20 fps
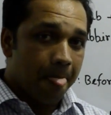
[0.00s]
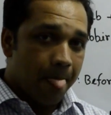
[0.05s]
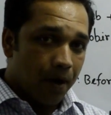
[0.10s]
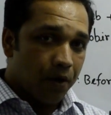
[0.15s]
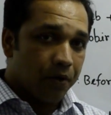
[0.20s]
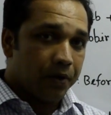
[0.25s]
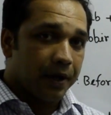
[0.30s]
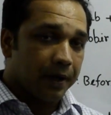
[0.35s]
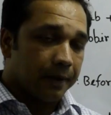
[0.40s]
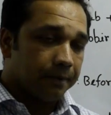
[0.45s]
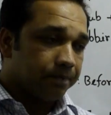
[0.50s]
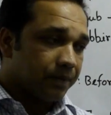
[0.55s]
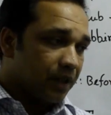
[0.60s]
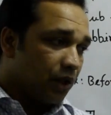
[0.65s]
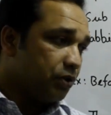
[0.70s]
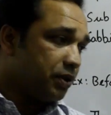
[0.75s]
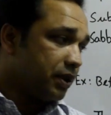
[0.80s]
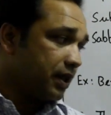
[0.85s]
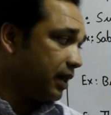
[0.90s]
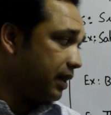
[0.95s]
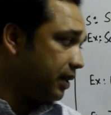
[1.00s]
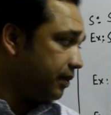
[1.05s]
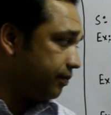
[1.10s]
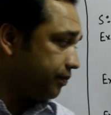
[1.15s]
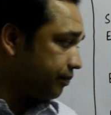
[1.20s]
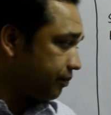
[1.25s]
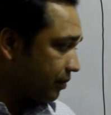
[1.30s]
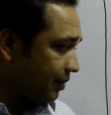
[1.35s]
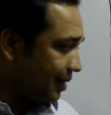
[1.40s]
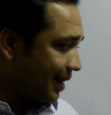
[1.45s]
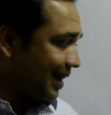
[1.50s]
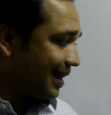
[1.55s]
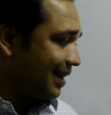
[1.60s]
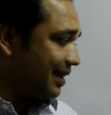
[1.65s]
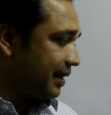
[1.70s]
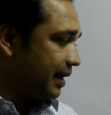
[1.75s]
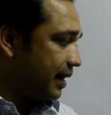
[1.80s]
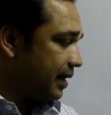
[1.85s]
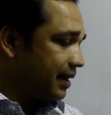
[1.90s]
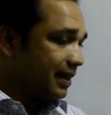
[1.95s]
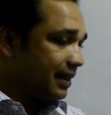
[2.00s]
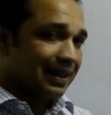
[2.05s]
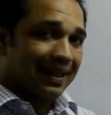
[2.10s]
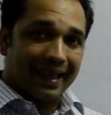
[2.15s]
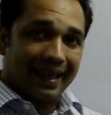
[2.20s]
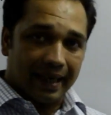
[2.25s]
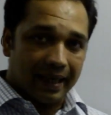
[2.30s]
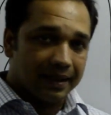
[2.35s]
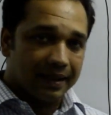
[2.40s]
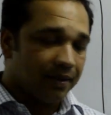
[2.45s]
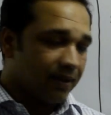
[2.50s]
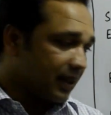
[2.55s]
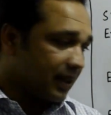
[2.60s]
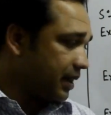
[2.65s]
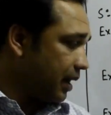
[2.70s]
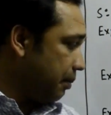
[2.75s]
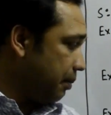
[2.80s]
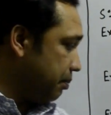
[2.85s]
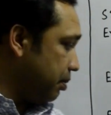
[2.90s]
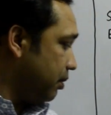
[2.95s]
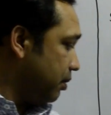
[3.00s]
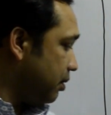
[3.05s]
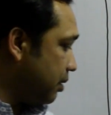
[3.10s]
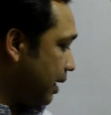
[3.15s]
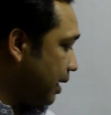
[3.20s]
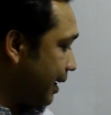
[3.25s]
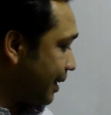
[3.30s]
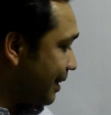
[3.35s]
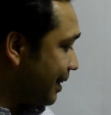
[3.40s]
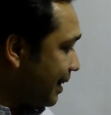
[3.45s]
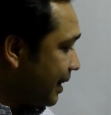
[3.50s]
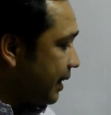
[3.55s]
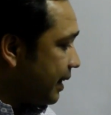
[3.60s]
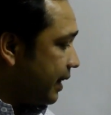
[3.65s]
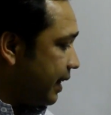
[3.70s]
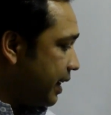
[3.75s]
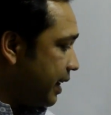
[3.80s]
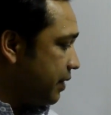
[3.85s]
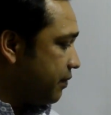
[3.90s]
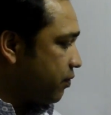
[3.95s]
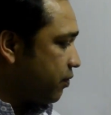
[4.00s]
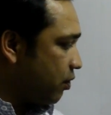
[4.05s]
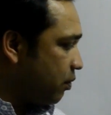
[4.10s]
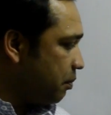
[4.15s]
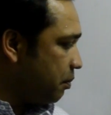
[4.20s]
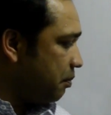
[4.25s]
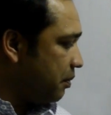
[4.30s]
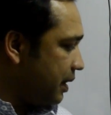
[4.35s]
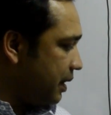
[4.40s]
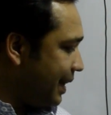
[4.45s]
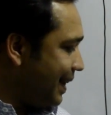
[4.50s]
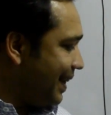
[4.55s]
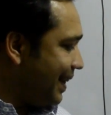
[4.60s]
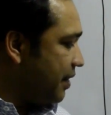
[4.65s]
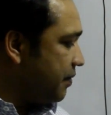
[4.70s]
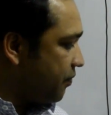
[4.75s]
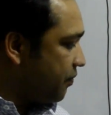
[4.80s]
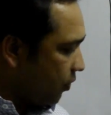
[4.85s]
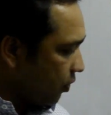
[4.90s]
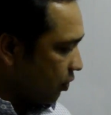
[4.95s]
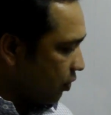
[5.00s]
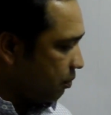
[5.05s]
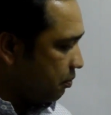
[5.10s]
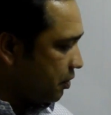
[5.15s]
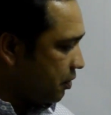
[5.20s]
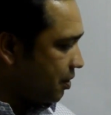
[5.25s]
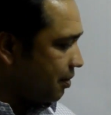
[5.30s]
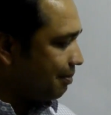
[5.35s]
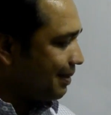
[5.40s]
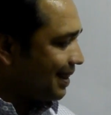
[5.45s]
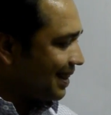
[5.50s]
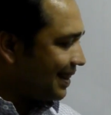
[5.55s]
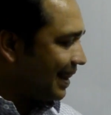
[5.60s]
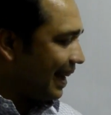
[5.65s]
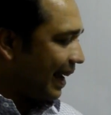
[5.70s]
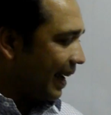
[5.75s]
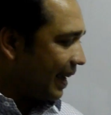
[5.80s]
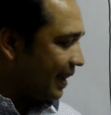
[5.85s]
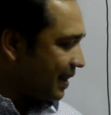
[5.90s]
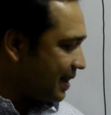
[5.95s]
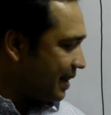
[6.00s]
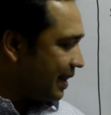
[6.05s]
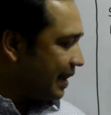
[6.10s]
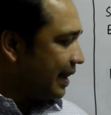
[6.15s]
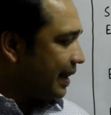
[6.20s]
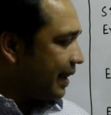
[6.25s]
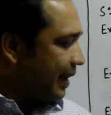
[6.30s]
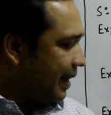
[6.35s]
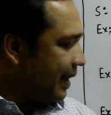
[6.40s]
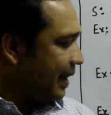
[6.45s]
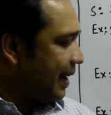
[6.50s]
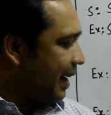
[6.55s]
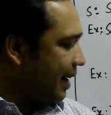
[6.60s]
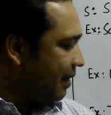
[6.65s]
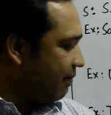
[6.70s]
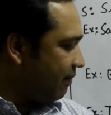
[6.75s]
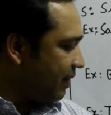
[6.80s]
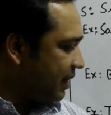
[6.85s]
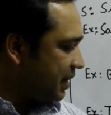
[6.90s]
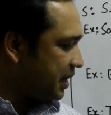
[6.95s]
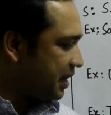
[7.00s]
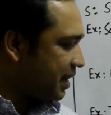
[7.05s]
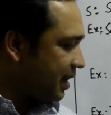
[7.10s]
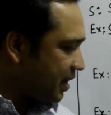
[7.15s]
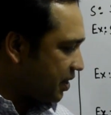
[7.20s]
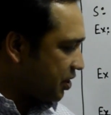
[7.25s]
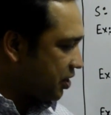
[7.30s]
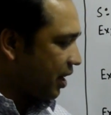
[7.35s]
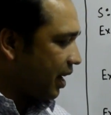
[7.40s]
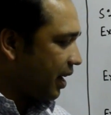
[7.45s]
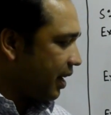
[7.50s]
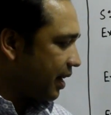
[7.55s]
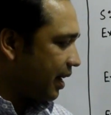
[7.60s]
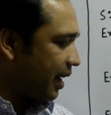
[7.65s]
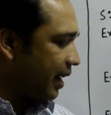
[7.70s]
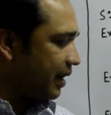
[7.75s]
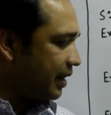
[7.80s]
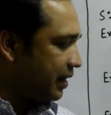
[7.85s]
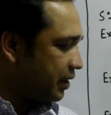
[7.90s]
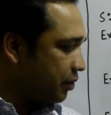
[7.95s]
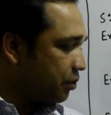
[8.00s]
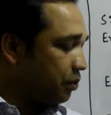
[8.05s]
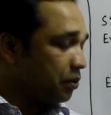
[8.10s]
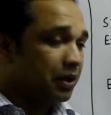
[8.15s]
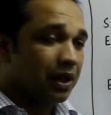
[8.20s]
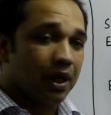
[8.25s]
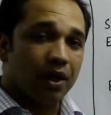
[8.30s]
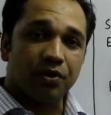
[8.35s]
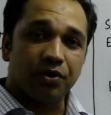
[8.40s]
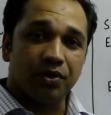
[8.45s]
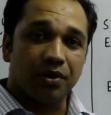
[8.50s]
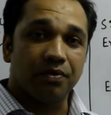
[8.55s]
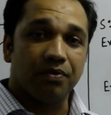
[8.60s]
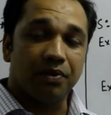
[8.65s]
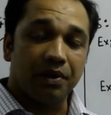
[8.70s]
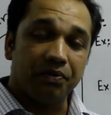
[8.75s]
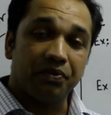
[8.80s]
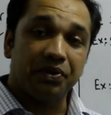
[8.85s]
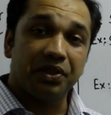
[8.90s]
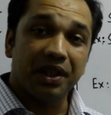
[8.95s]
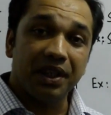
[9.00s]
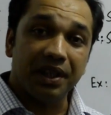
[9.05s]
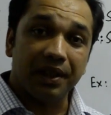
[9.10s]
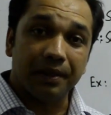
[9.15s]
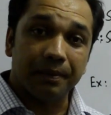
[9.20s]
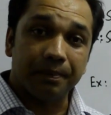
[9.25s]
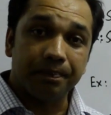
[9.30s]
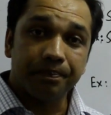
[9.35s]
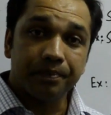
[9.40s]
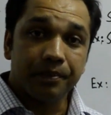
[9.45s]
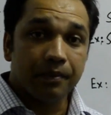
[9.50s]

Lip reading: Okay, you see, there is another example, like he informed me that he had visited China in 2015.